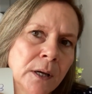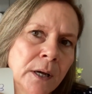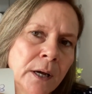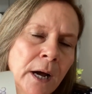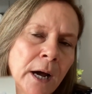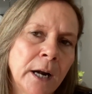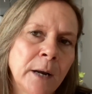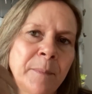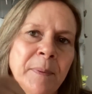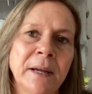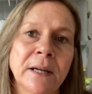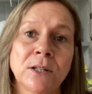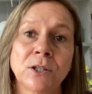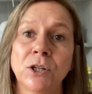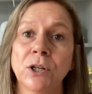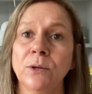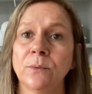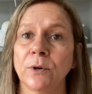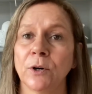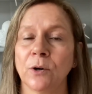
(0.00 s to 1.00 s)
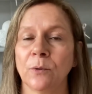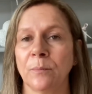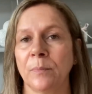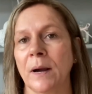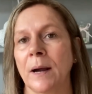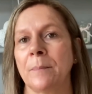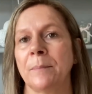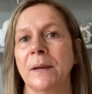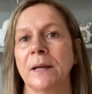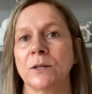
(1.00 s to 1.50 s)
And I picked 2 up.
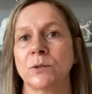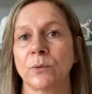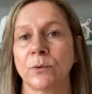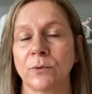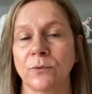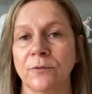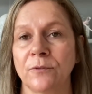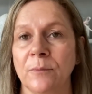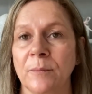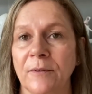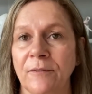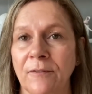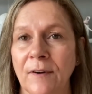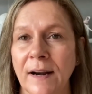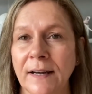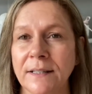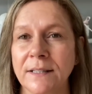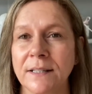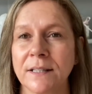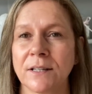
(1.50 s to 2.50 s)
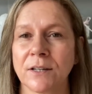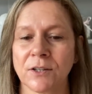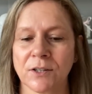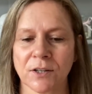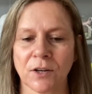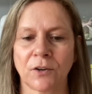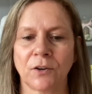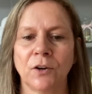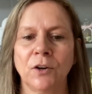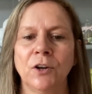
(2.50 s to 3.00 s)
I picked one up for my friend because
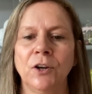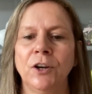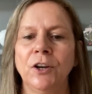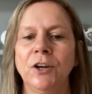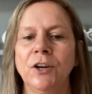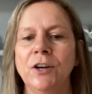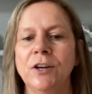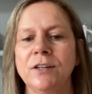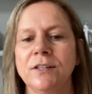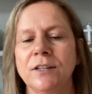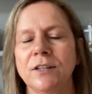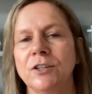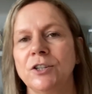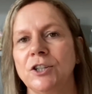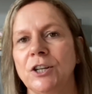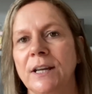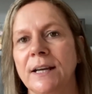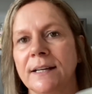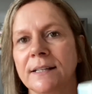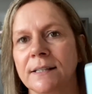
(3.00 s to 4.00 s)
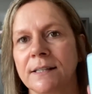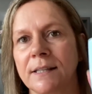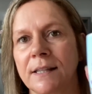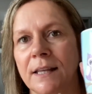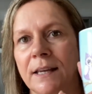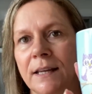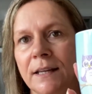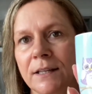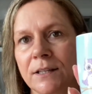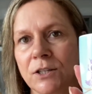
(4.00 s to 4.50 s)
on hers she has
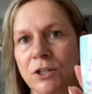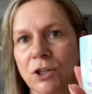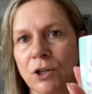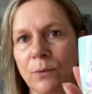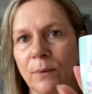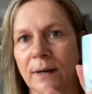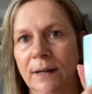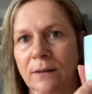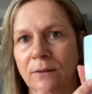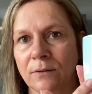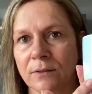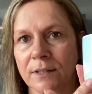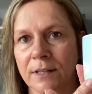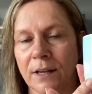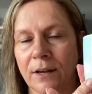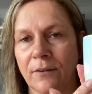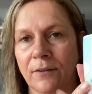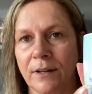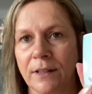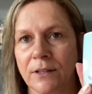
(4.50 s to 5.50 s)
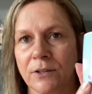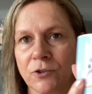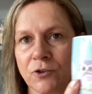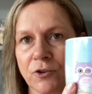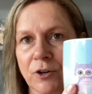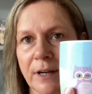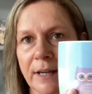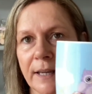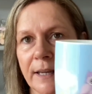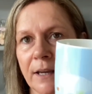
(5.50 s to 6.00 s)
the 2 owls that are in the
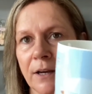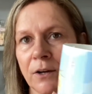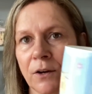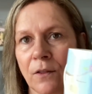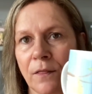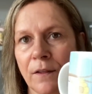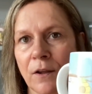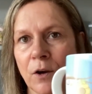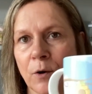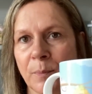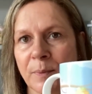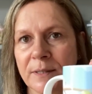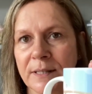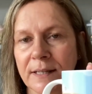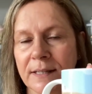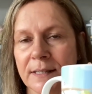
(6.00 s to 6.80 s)
tree, and on the opposite